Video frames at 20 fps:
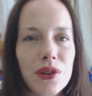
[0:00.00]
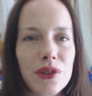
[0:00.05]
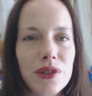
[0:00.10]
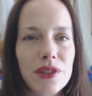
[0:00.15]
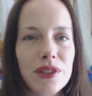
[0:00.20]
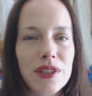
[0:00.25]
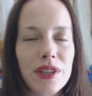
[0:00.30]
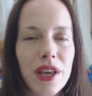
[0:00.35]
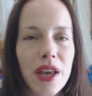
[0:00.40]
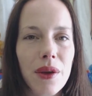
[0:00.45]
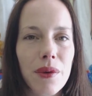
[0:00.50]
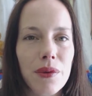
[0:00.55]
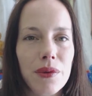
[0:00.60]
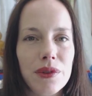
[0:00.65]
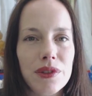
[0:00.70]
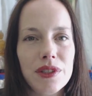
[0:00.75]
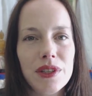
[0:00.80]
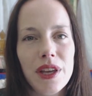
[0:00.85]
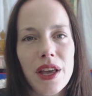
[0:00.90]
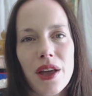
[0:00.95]
see
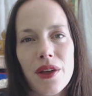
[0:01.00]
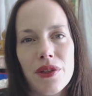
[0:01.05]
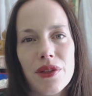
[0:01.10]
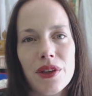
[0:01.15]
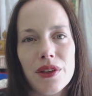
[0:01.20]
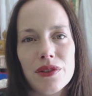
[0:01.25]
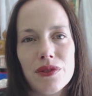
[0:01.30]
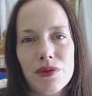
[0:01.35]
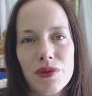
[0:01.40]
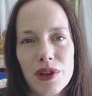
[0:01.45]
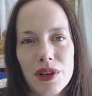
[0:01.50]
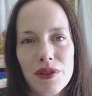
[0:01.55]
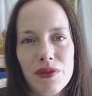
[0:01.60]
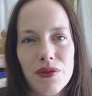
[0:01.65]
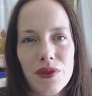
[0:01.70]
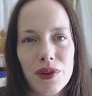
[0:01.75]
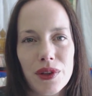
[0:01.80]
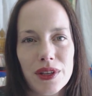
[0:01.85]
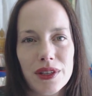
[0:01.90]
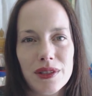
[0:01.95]
how things really
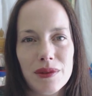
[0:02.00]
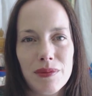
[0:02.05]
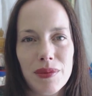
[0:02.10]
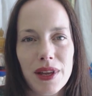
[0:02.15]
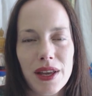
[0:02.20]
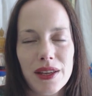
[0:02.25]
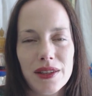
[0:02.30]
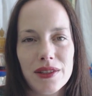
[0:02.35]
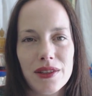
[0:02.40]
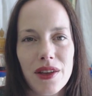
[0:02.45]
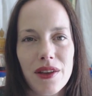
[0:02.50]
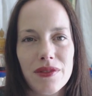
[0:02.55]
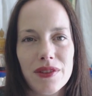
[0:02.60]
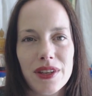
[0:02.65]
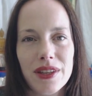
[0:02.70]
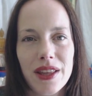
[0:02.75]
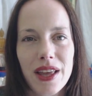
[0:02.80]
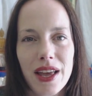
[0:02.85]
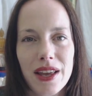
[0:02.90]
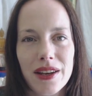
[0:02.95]
fall into place
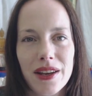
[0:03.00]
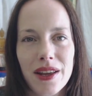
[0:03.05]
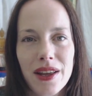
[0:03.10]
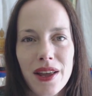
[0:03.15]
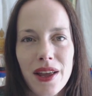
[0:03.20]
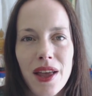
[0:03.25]
after that.